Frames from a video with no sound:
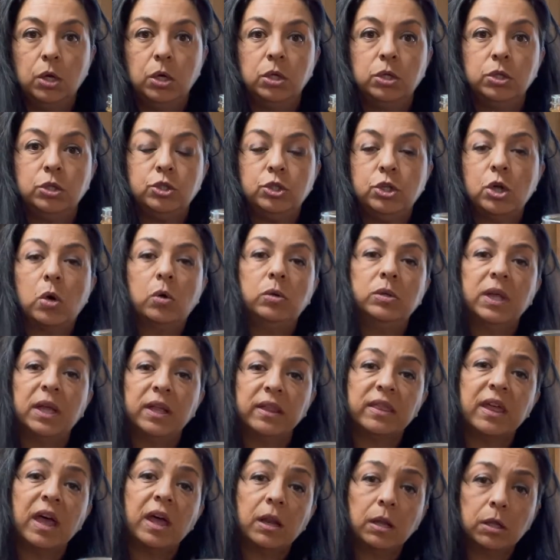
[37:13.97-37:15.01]
don't let
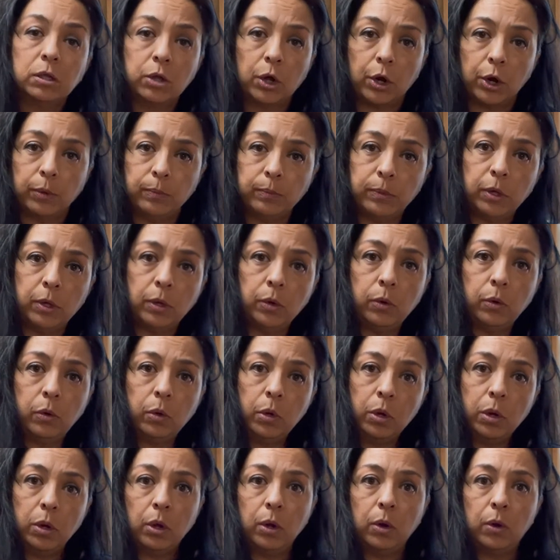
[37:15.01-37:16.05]
that alarm you.
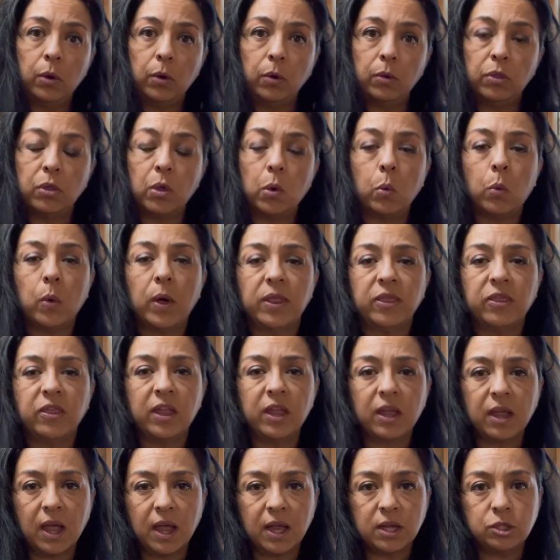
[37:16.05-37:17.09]
The one
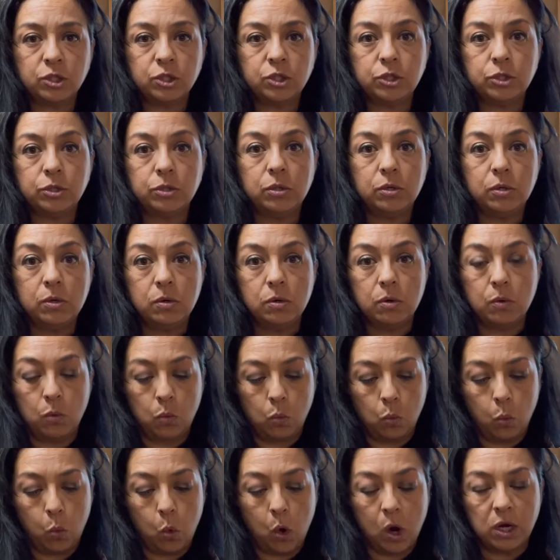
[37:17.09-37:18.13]
thing I
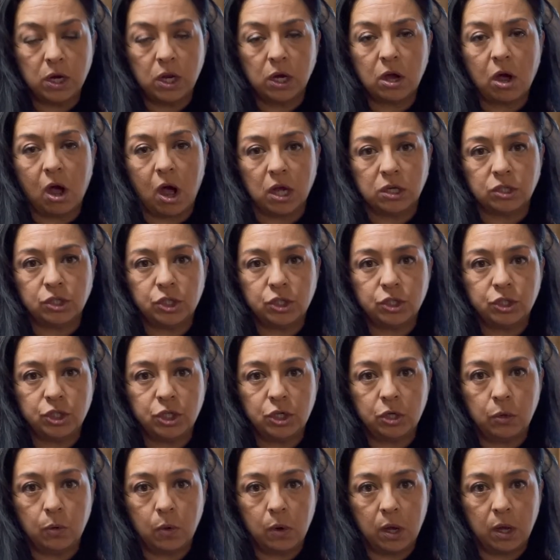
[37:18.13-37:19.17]
want to
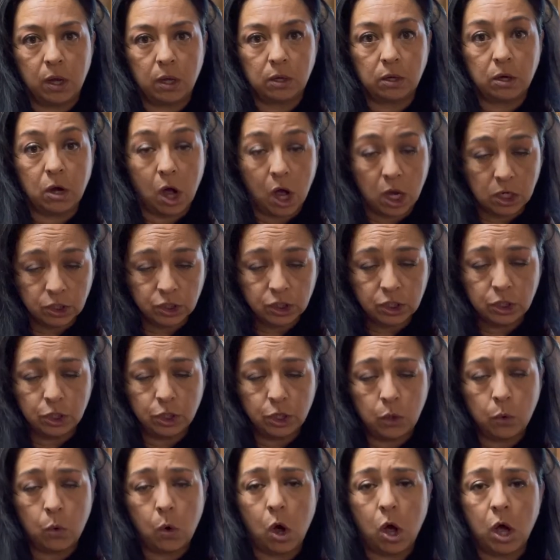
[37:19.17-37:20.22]
caution
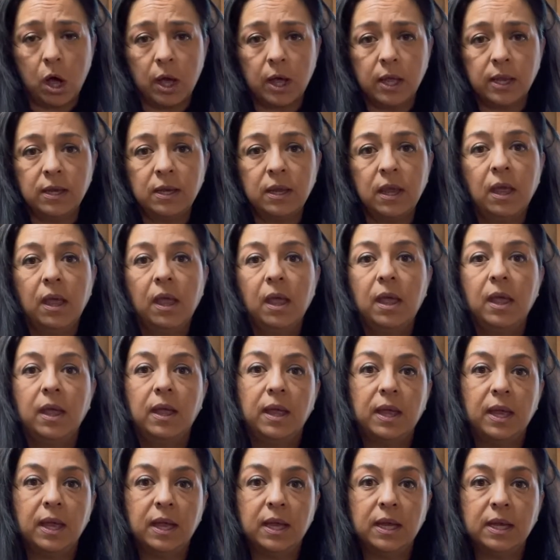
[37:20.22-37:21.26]
you on
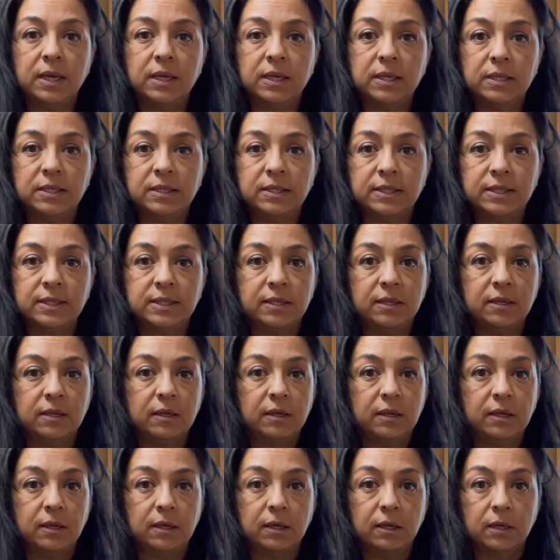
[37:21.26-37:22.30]
is
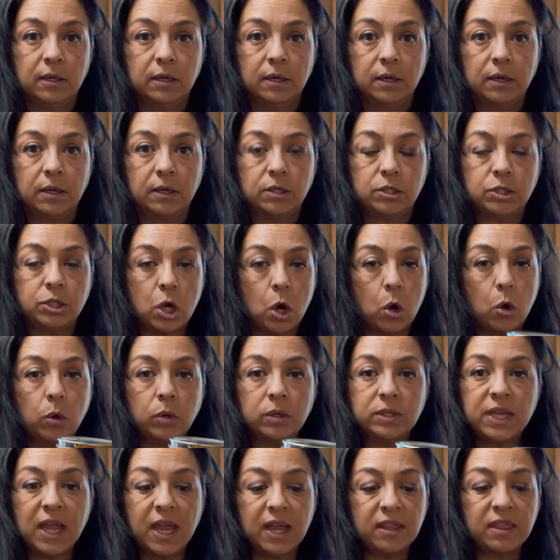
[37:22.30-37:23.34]
don't
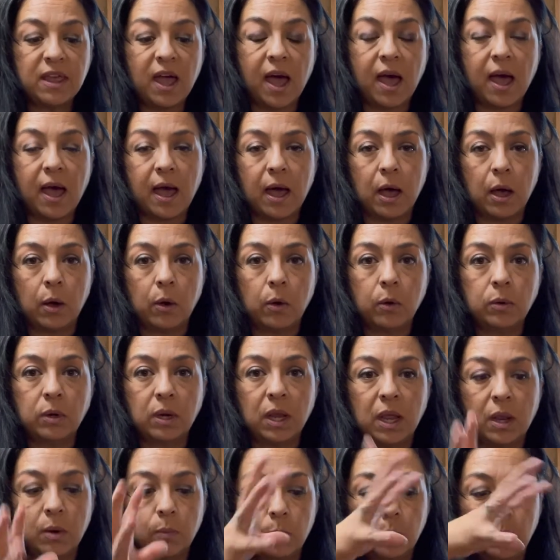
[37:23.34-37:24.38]
take that out
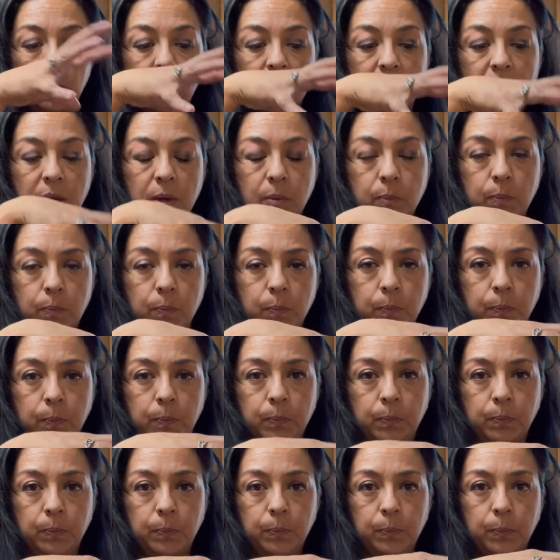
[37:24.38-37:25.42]
and
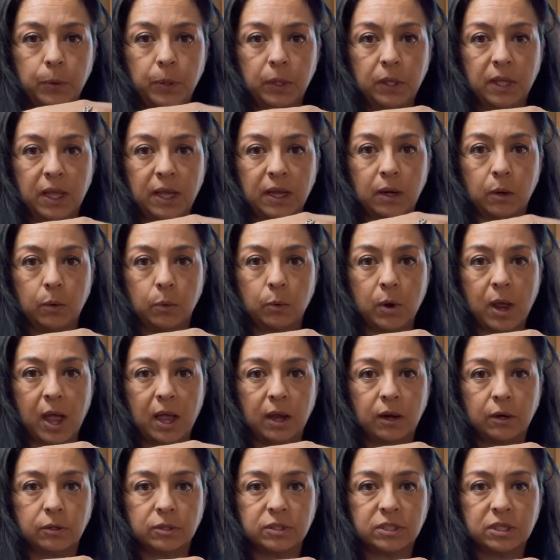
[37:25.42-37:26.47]
put like a
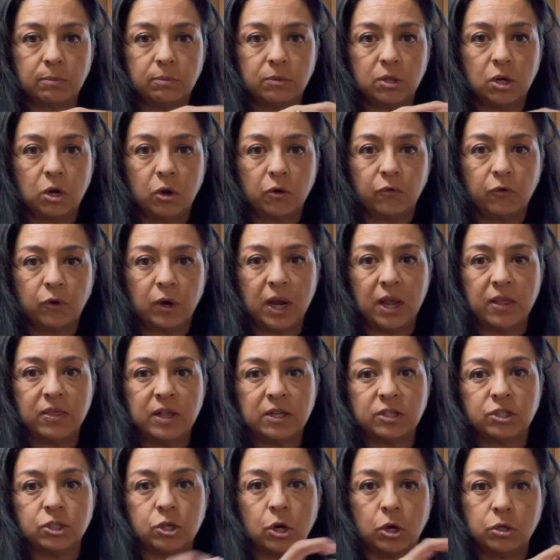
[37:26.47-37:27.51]
rag or something over it and then
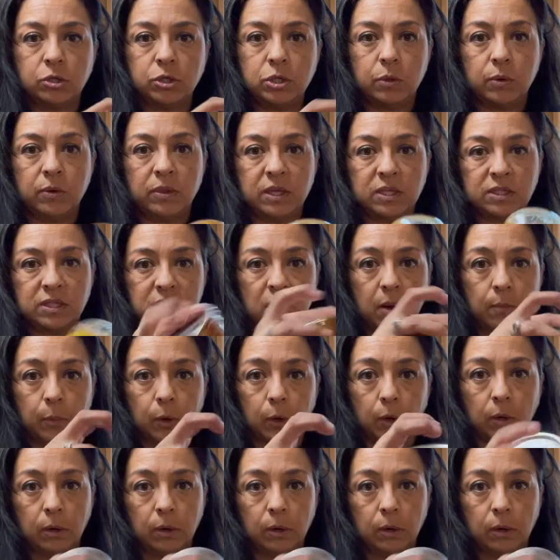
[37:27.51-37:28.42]
start doing this number,